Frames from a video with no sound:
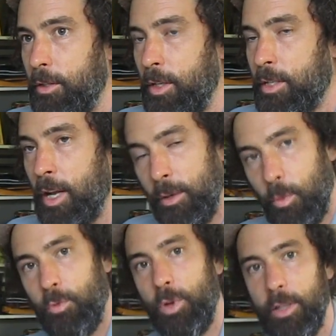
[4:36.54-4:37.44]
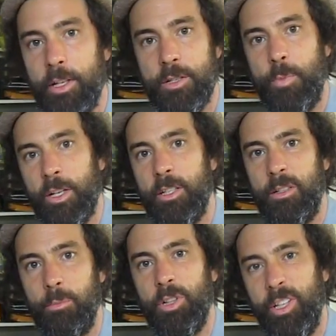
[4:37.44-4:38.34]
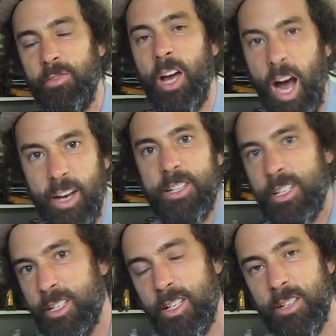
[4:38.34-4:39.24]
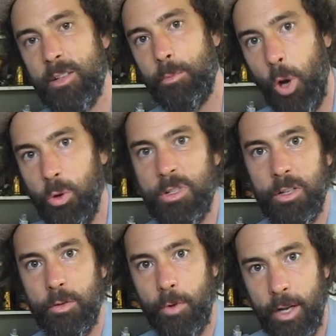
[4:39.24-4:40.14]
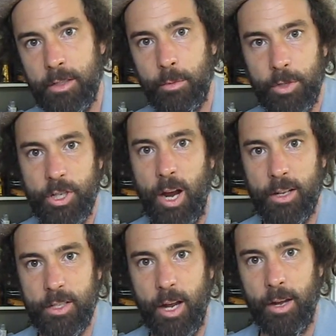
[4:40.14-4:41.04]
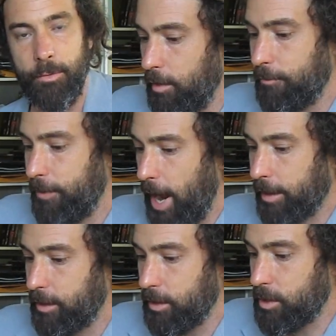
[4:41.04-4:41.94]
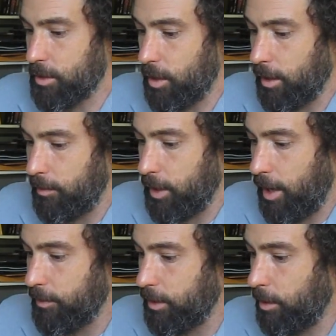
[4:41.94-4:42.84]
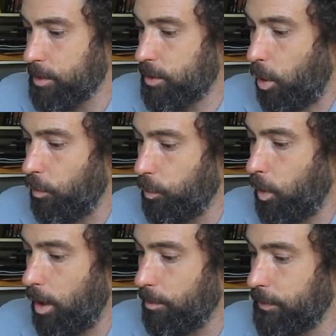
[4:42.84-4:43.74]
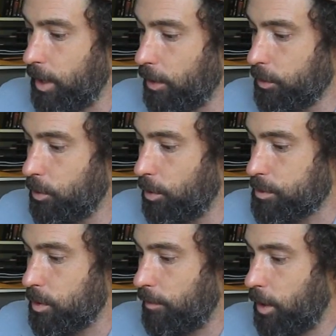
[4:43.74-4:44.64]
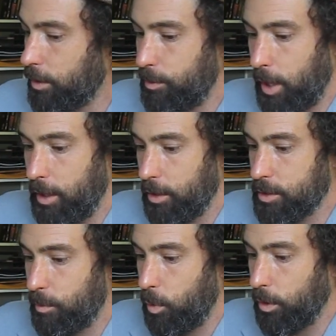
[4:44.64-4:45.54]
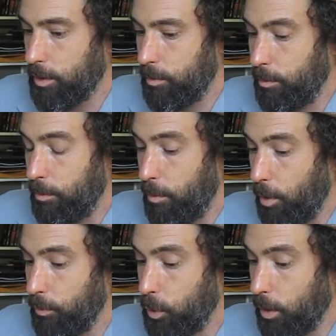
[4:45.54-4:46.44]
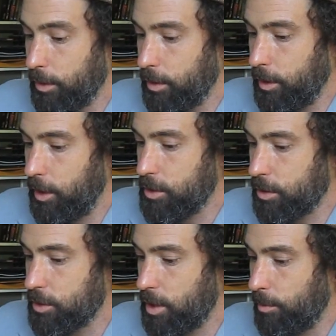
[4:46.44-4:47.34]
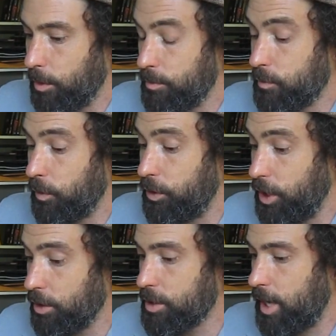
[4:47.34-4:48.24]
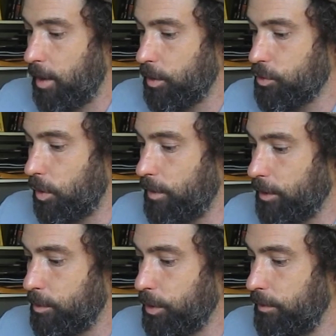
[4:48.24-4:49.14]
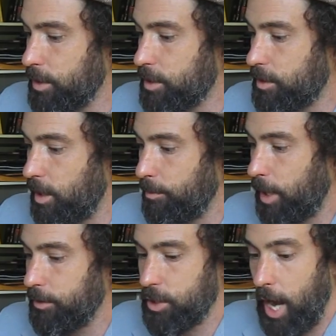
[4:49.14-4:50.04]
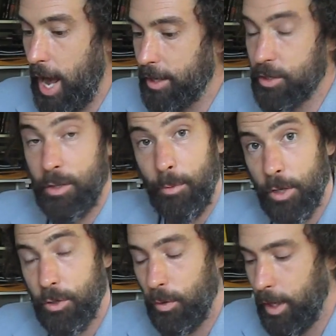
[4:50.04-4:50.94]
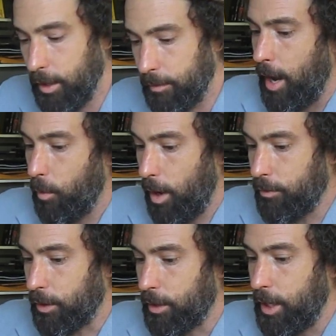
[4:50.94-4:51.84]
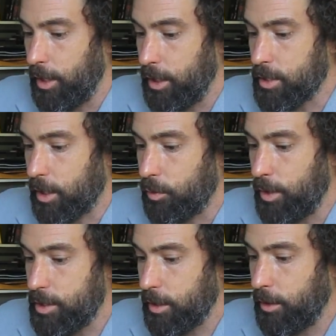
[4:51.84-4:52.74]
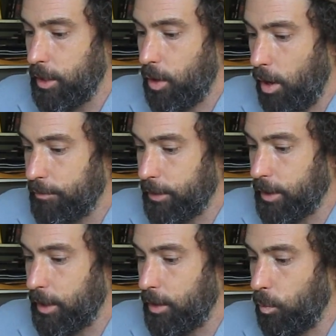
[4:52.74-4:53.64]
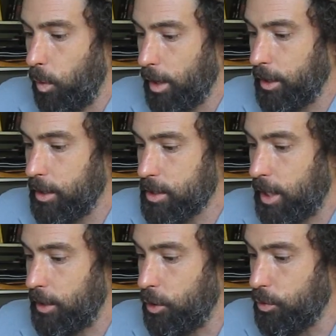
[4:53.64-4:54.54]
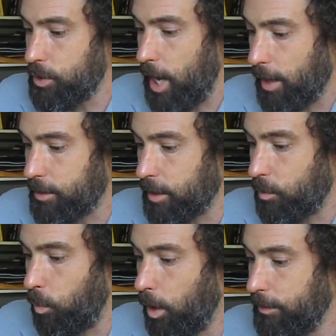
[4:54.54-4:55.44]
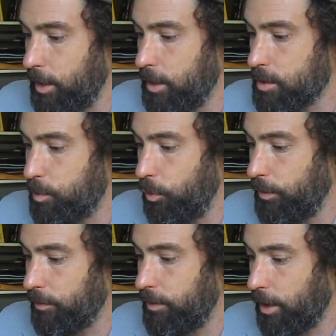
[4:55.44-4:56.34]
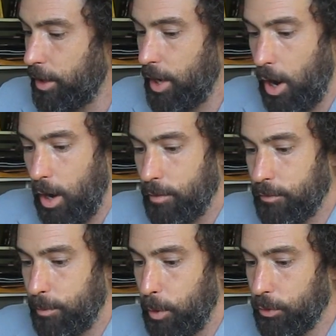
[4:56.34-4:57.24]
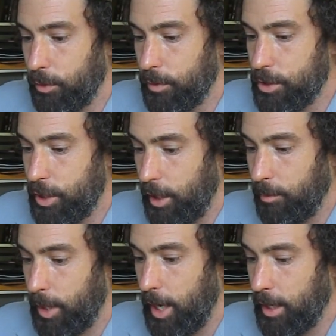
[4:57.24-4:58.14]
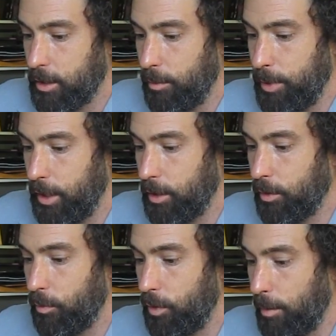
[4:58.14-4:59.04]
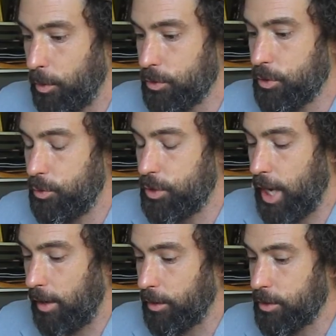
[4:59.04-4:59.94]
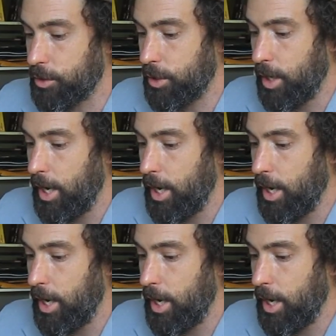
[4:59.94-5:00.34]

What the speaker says: Is anyone really expected to believe that ISIS doesn't pose a threat to Bashar Assad? In fact, it does not even have the numbers to overwhelm the other groups who have occupied areas in northern and eastern suburbs for years now and drove out the previous attempt by the jihadists to muscle in. However, it is increasingly confident in what is a new tactic, one that is proving very hard for both the regime and competing rebels to challenge.